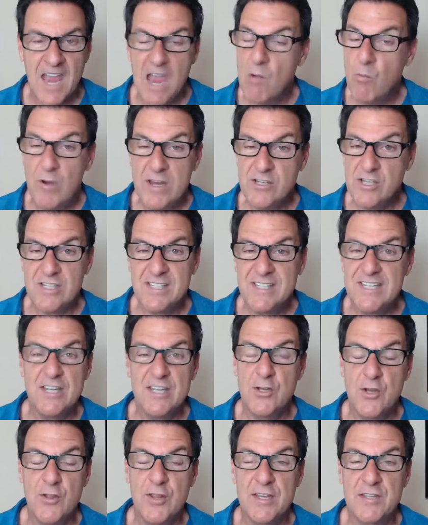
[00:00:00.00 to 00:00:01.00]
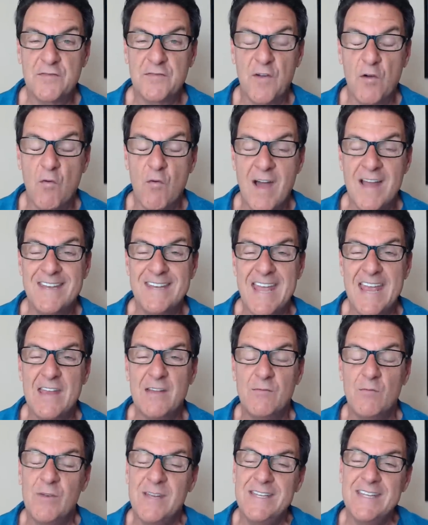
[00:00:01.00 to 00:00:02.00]
And we just didn't do this for one
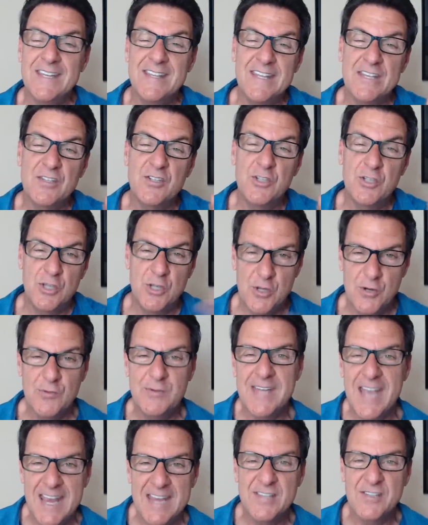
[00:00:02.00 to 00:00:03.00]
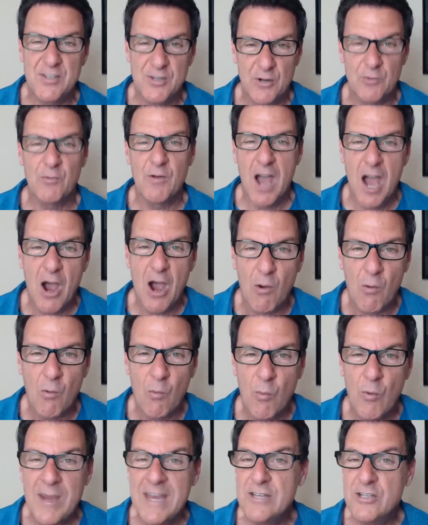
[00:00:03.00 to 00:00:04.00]
day. We did this two days in a
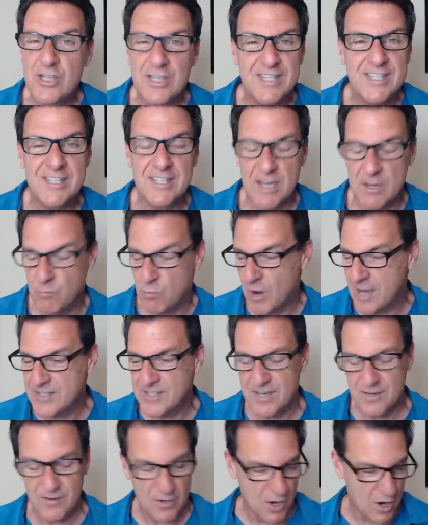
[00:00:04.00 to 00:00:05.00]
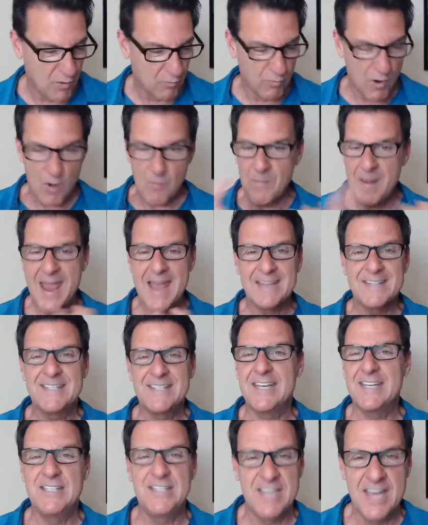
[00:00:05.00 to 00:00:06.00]
row. We just, it wasn't
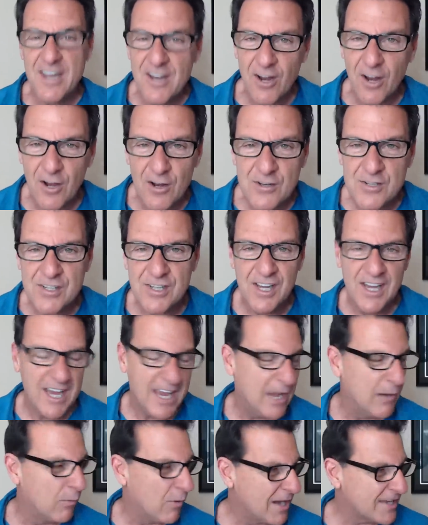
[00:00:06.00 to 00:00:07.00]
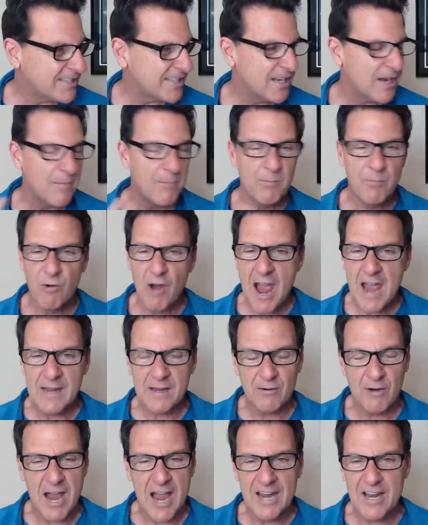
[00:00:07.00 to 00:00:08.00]
romantic dinners. It wasn't a
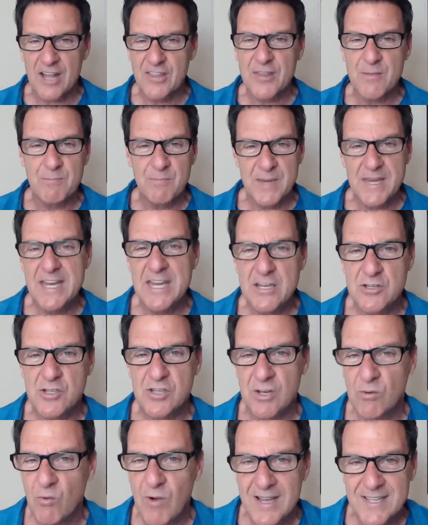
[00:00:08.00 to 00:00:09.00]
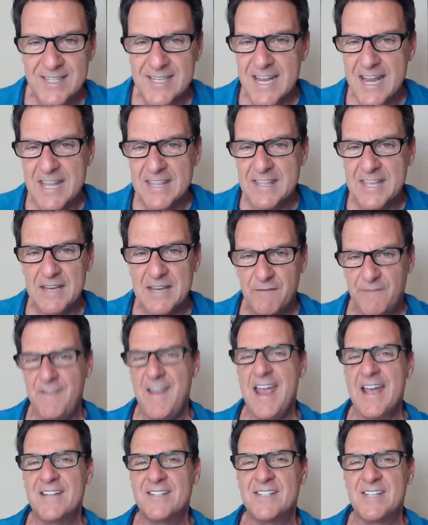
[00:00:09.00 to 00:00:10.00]
bike ride on the beach. It wasn't anything
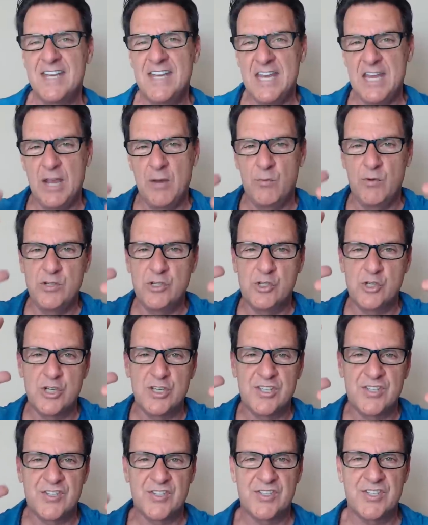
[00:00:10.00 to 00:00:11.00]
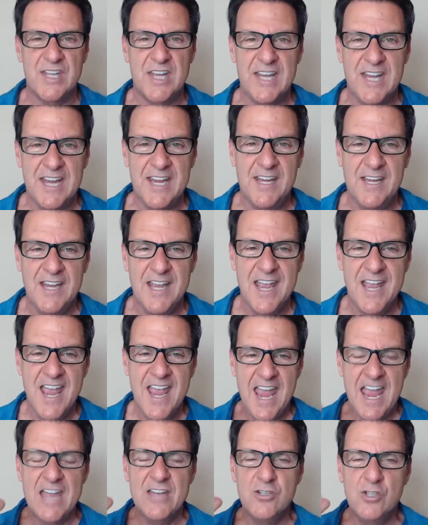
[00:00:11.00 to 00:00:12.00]
fancy. It was just sitting
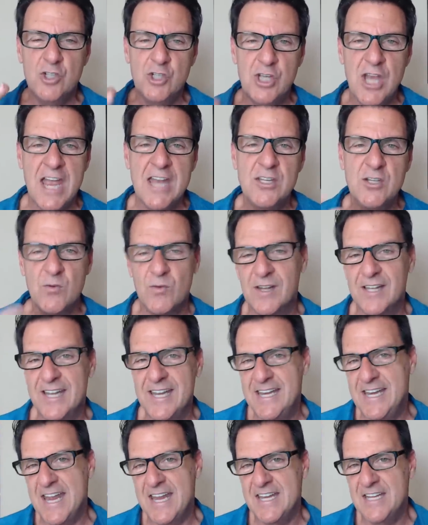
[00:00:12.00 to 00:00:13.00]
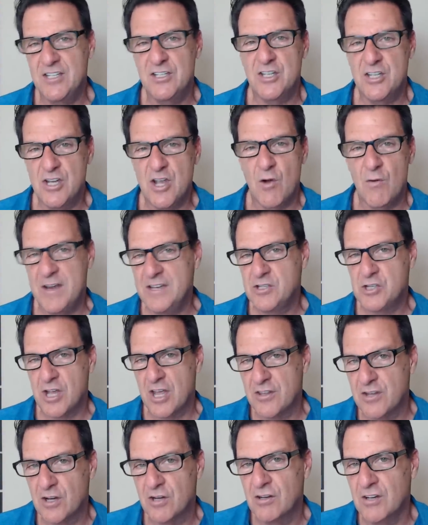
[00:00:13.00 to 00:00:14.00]
and genuinely getting to know each
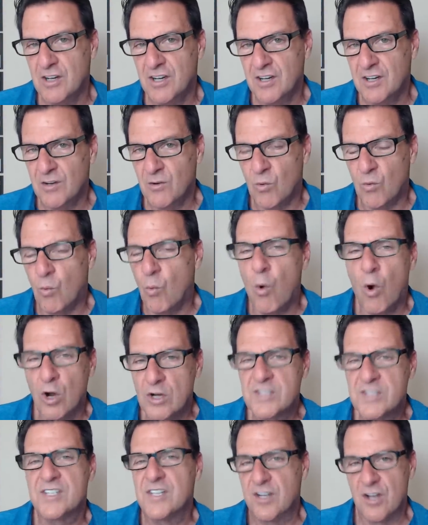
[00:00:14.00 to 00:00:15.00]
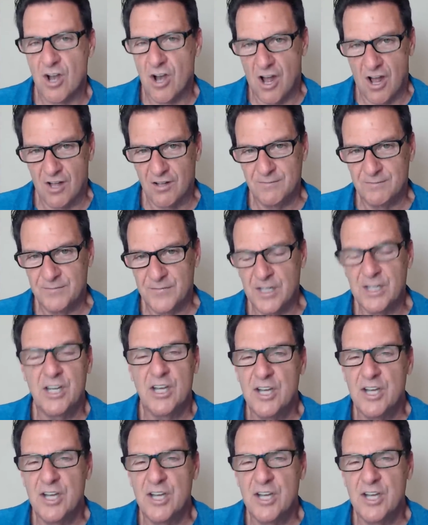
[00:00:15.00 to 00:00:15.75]
other, warts and all the